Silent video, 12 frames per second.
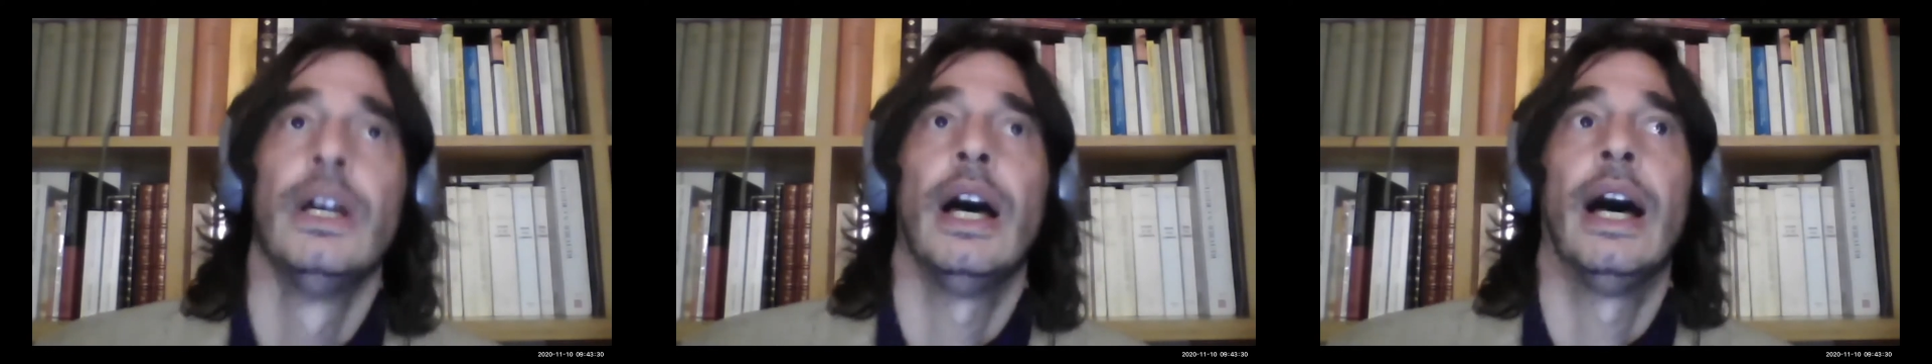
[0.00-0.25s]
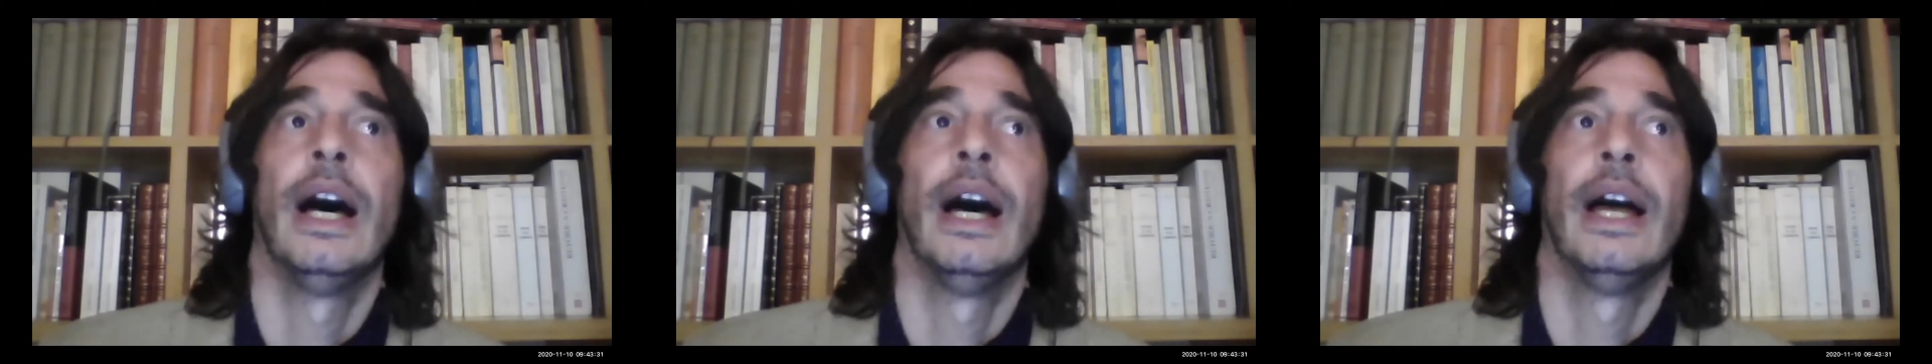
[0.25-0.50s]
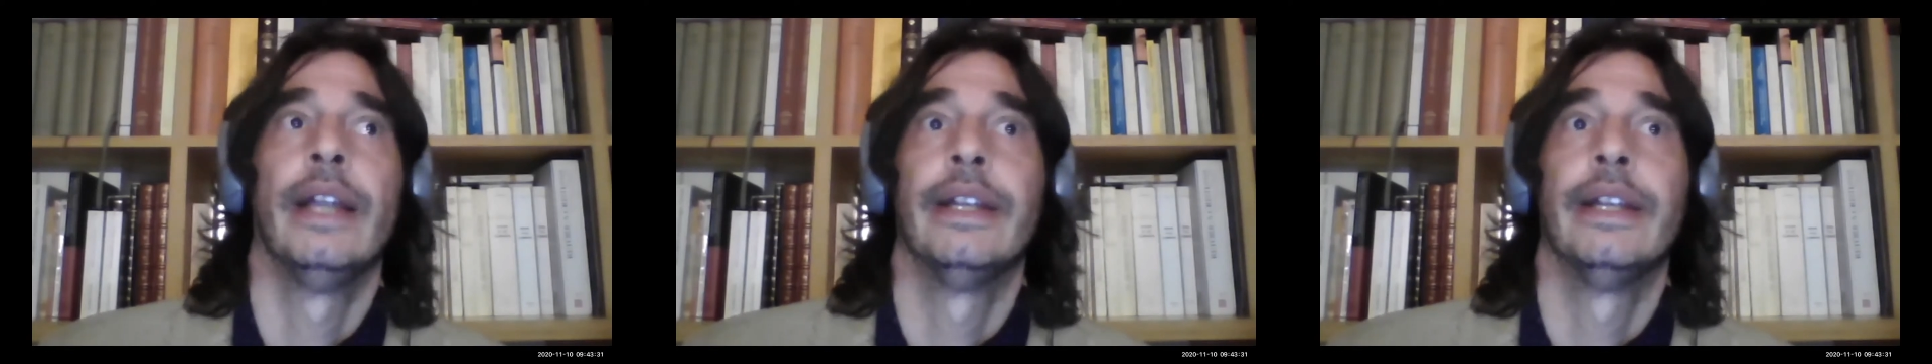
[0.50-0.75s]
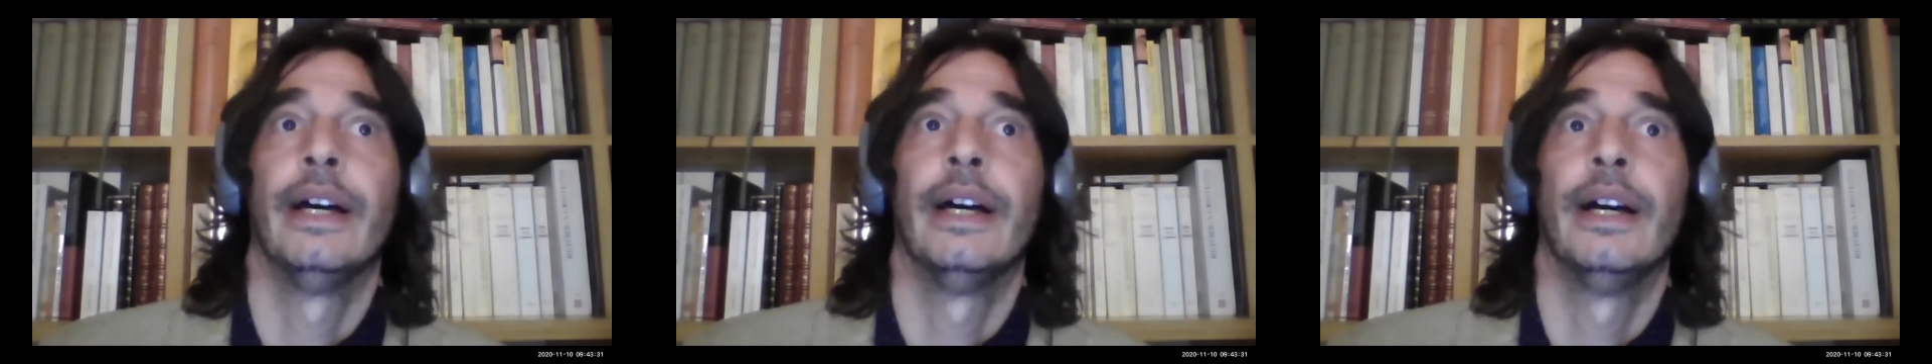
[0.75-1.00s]
and
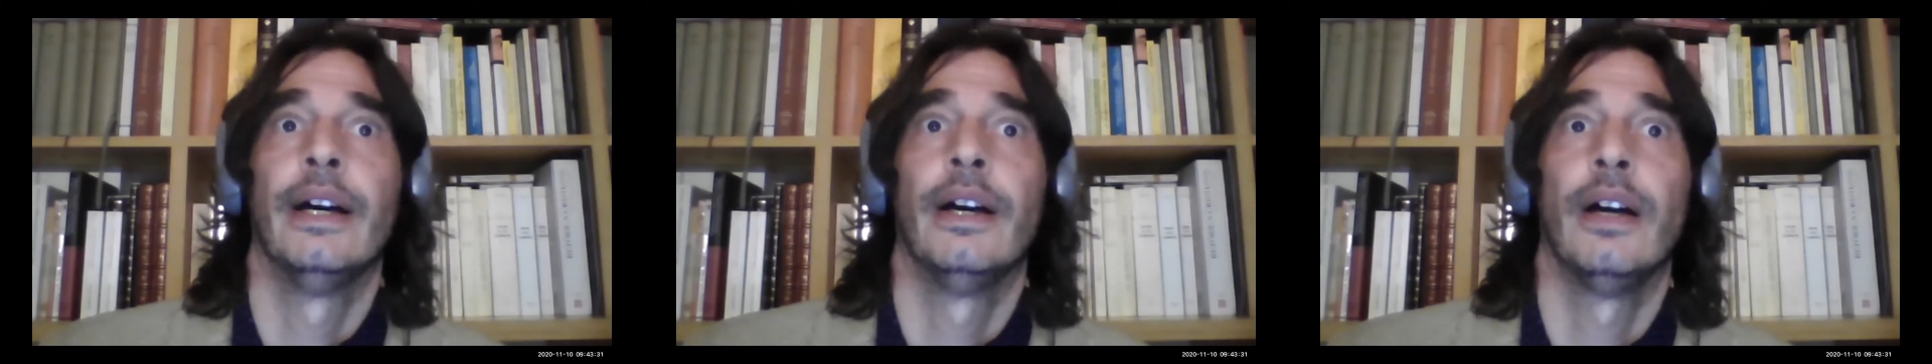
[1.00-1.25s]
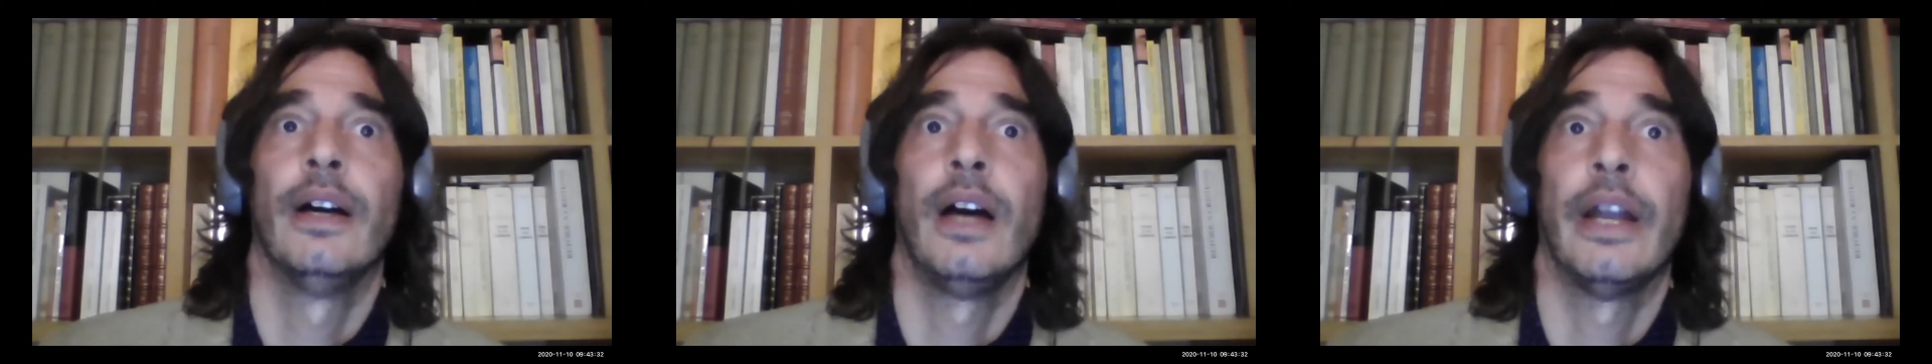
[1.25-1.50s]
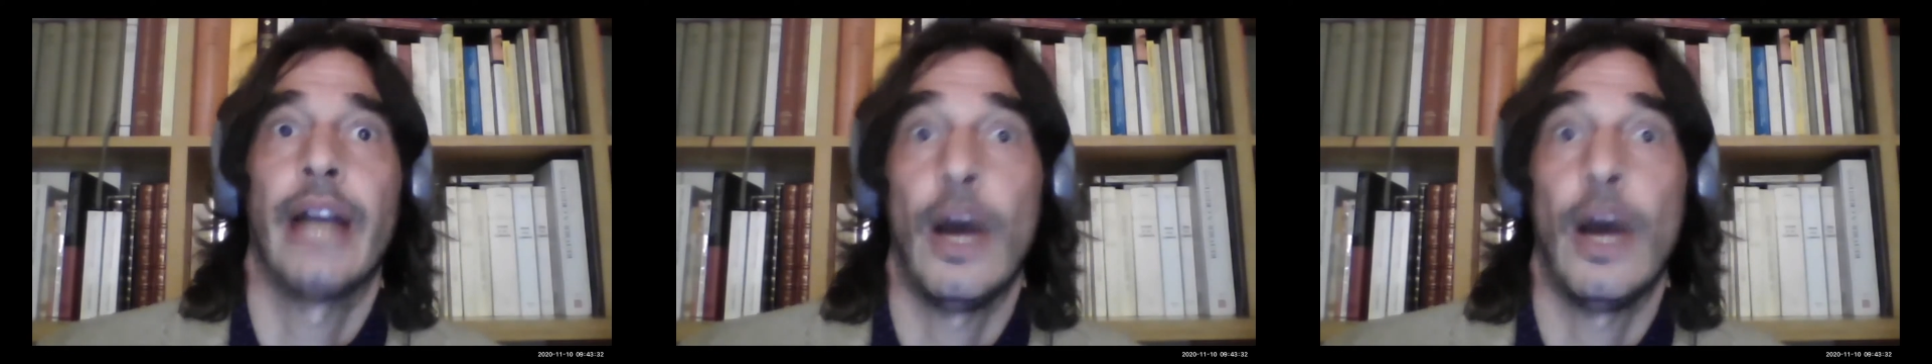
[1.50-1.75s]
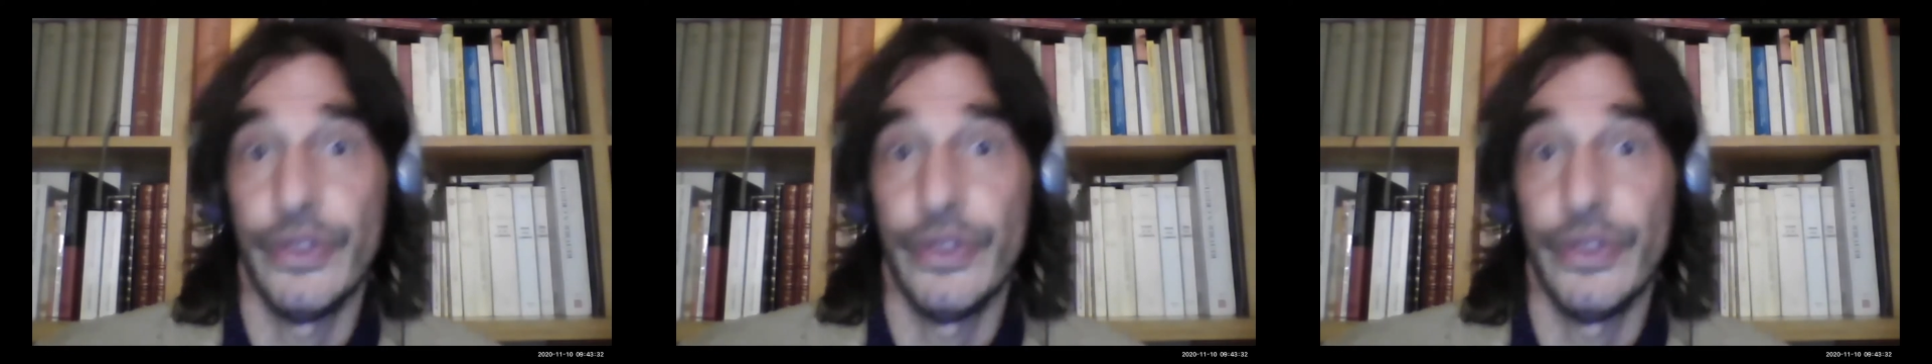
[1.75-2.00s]
how
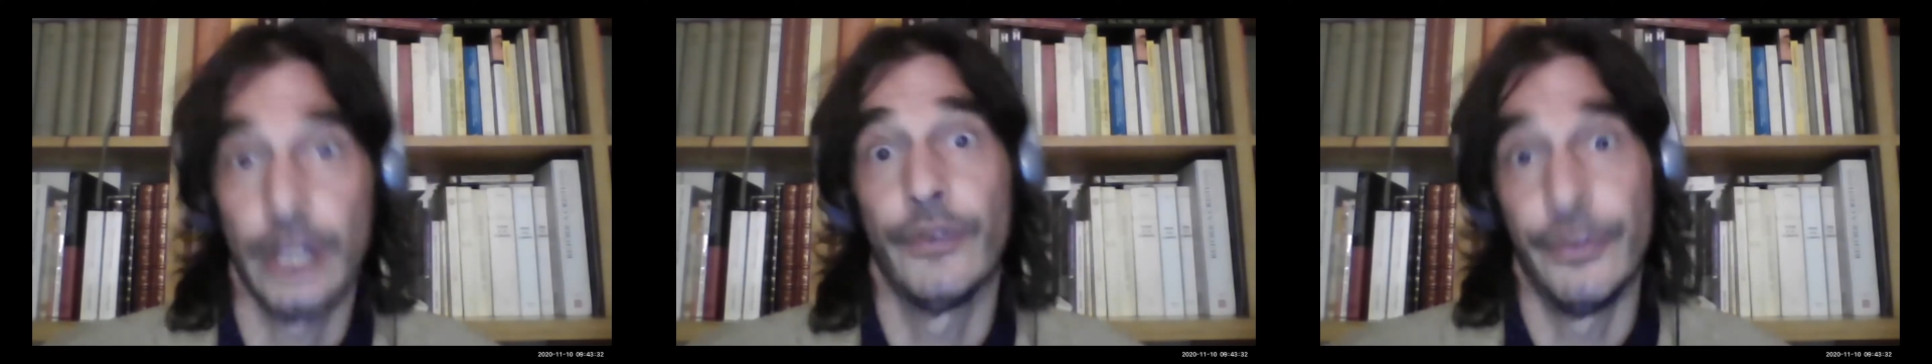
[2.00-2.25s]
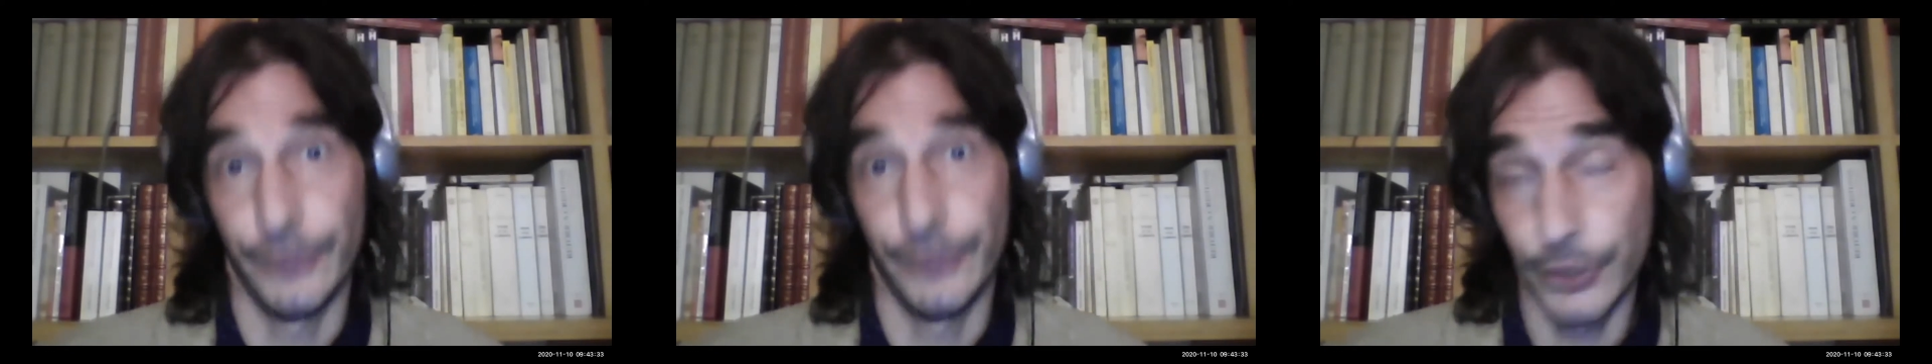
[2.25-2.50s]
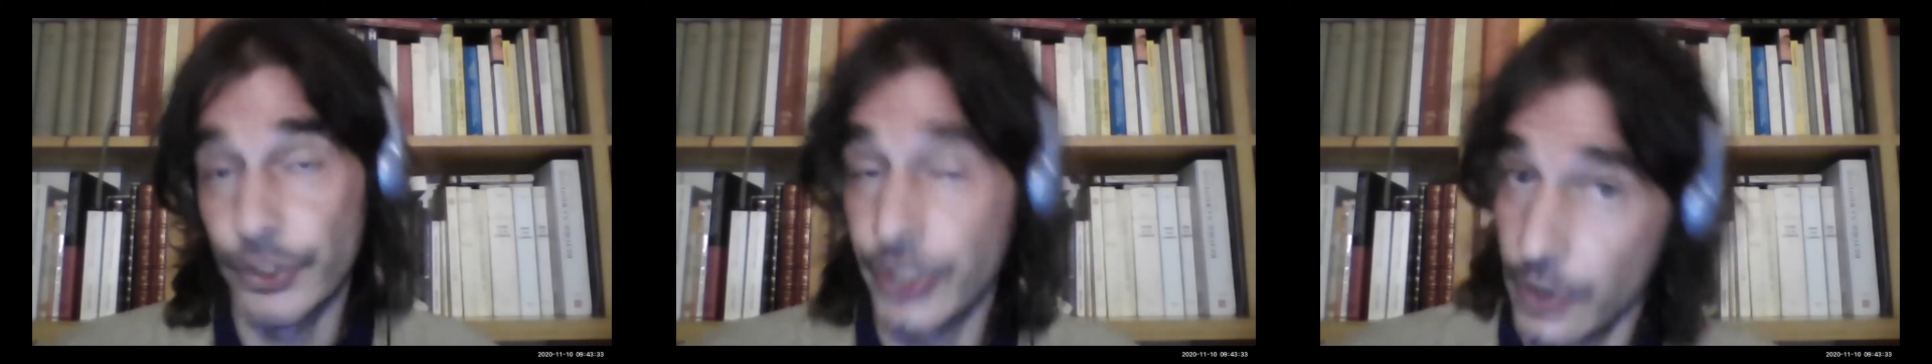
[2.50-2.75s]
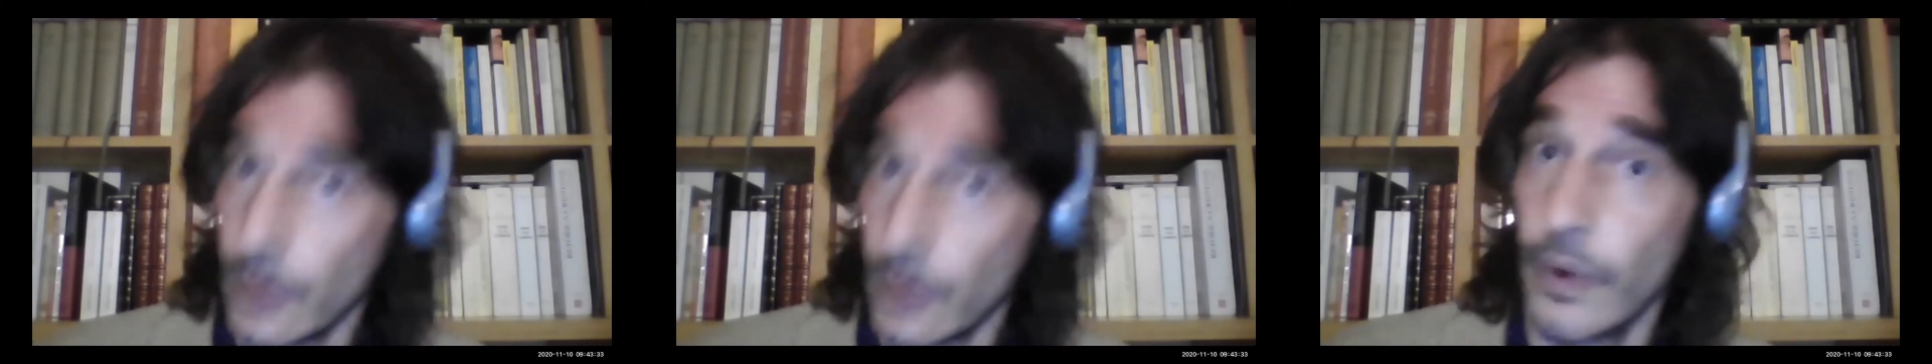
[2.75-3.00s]
we think of the future,
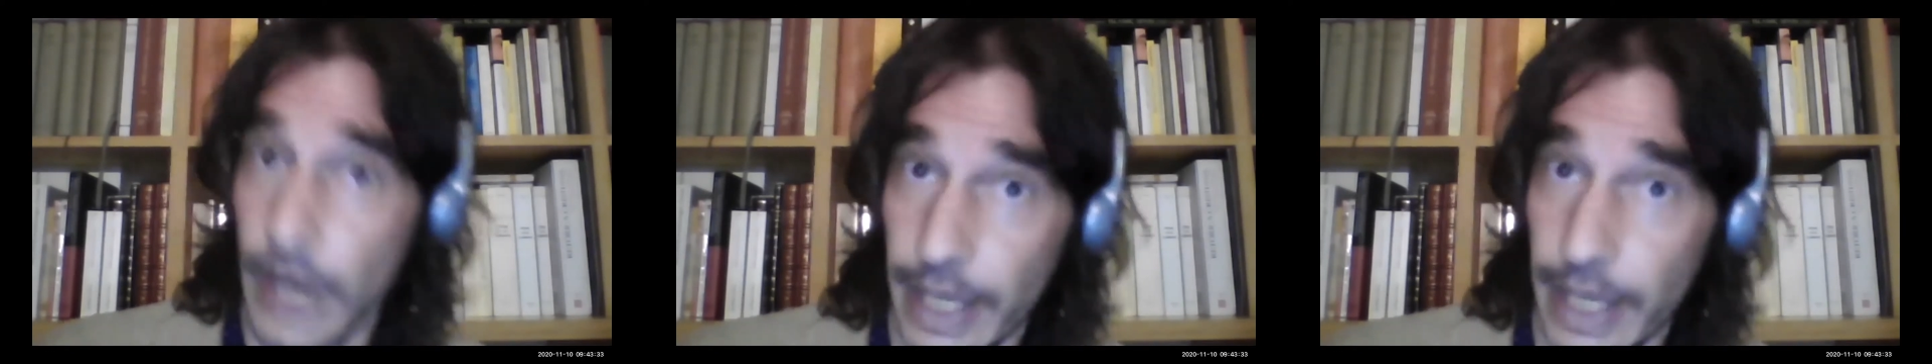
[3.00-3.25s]
right?